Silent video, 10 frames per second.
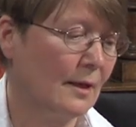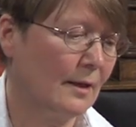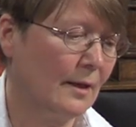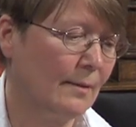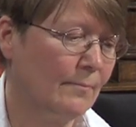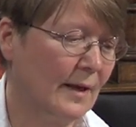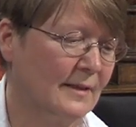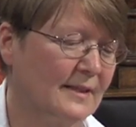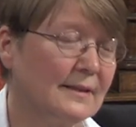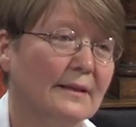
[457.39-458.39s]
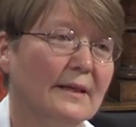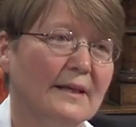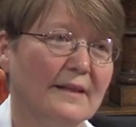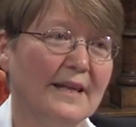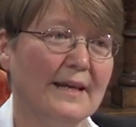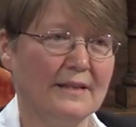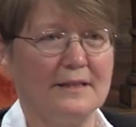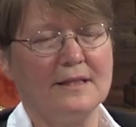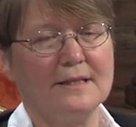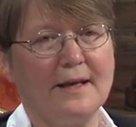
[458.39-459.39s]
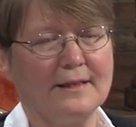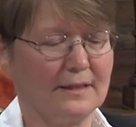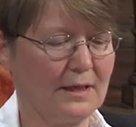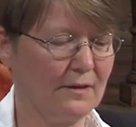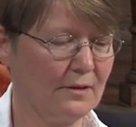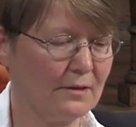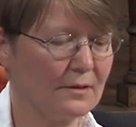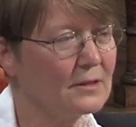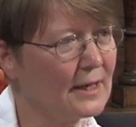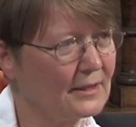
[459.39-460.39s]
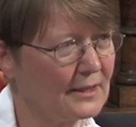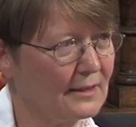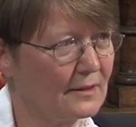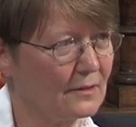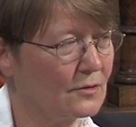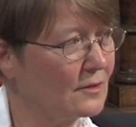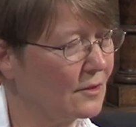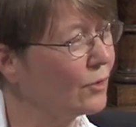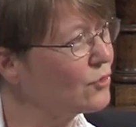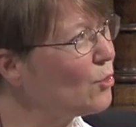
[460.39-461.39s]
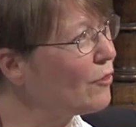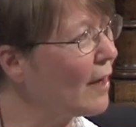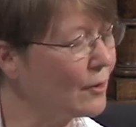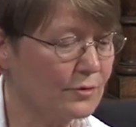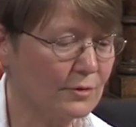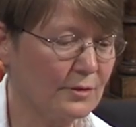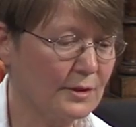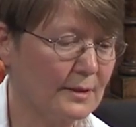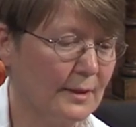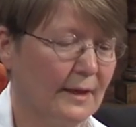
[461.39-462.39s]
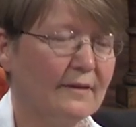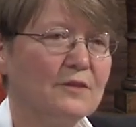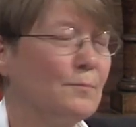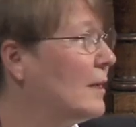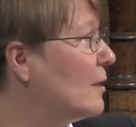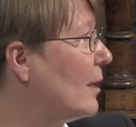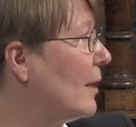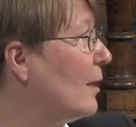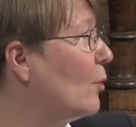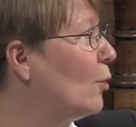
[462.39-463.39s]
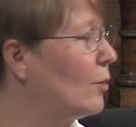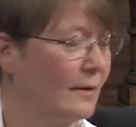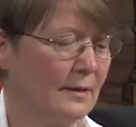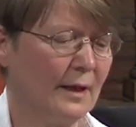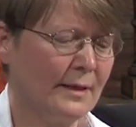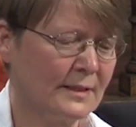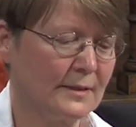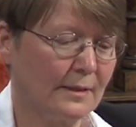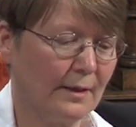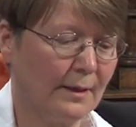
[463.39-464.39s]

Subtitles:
And then since that, in the 2000s, there's been organized,